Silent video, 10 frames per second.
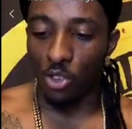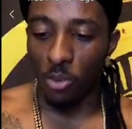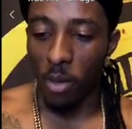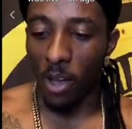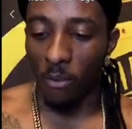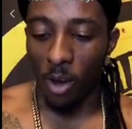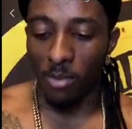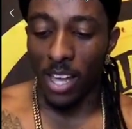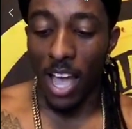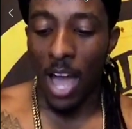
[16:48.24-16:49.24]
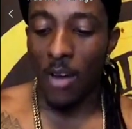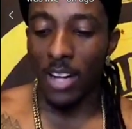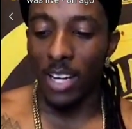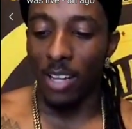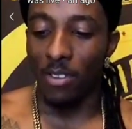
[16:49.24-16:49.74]
disrespectful. I'm like,
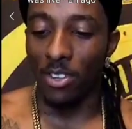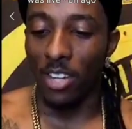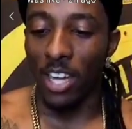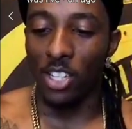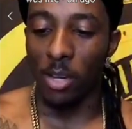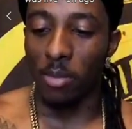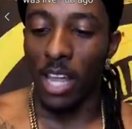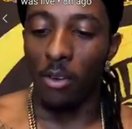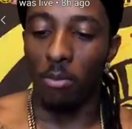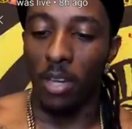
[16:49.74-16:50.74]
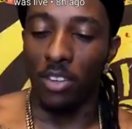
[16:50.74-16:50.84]
how I didn't even say shit, but they